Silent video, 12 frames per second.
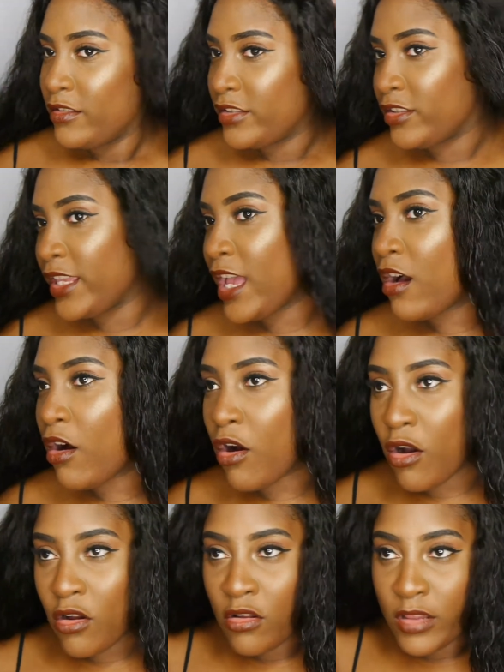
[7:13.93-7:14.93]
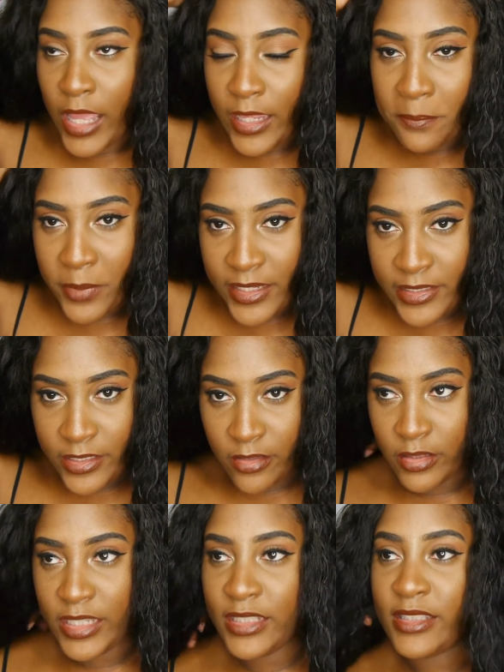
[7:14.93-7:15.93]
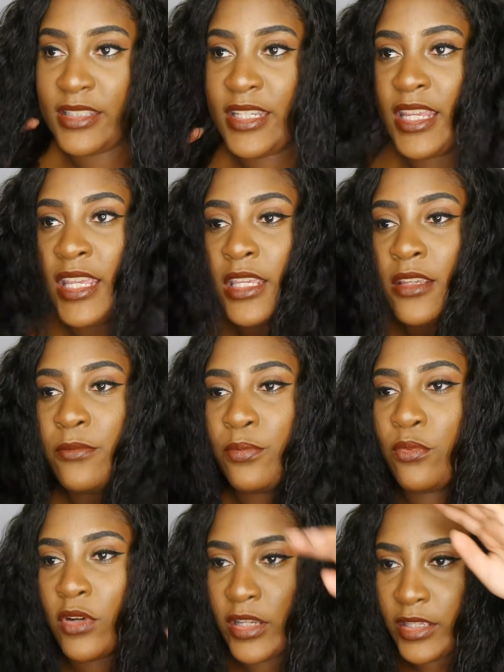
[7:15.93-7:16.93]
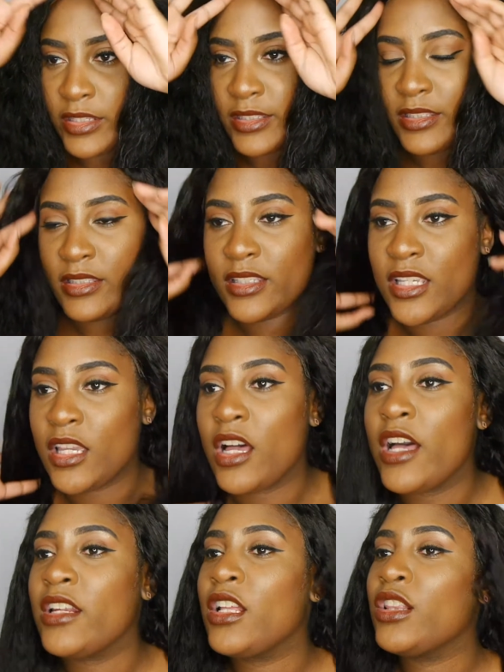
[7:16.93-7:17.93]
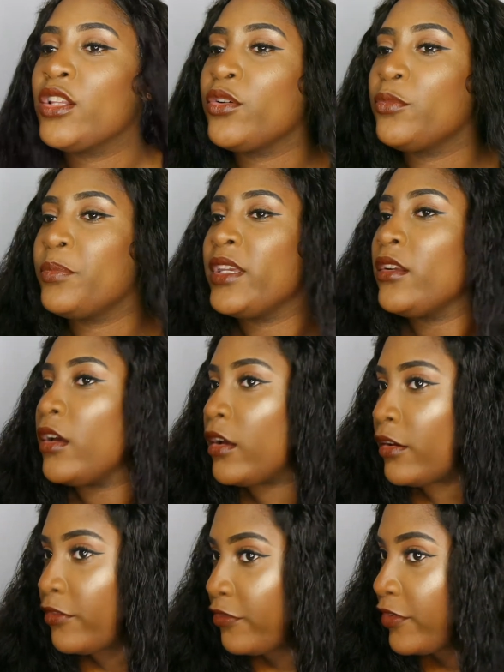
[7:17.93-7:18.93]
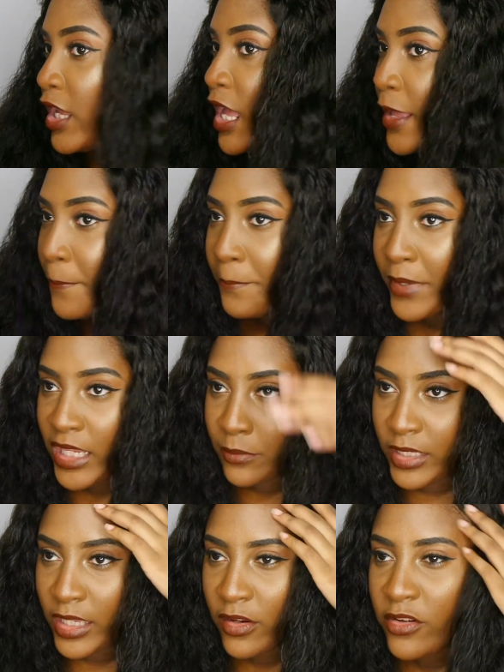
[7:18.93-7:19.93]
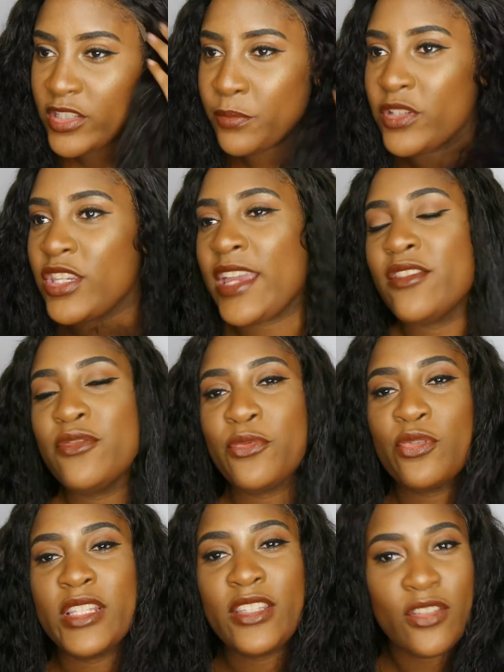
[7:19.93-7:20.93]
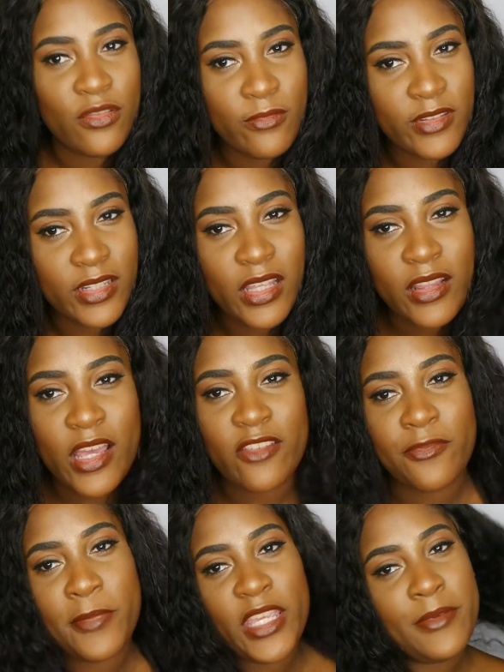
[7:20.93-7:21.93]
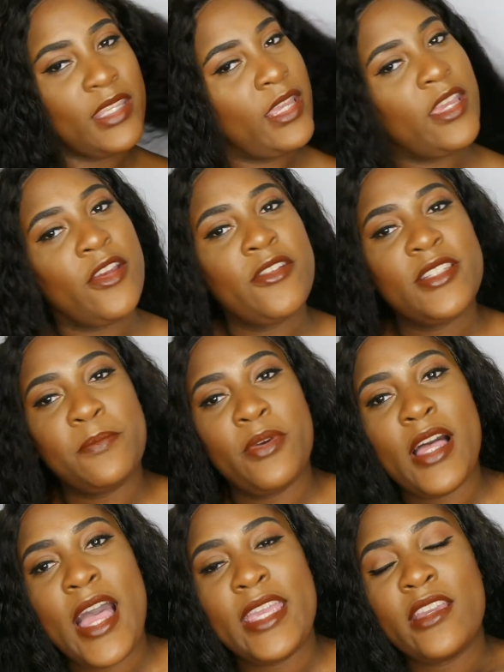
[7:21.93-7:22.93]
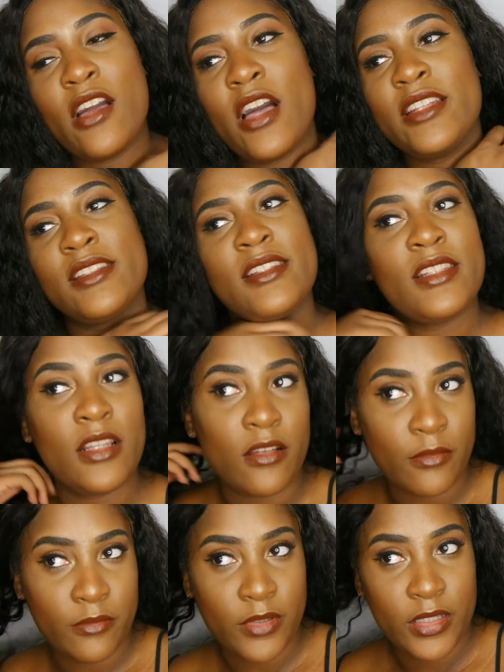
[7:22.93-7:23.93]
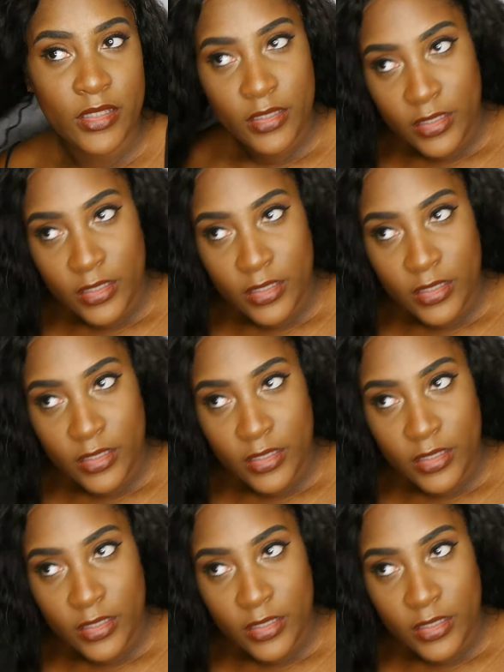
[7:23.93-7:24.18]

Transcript: So yeah, all I basically did was cut a little bit of baby hairs, which I don't really use a lot of baby hairs, but I cut some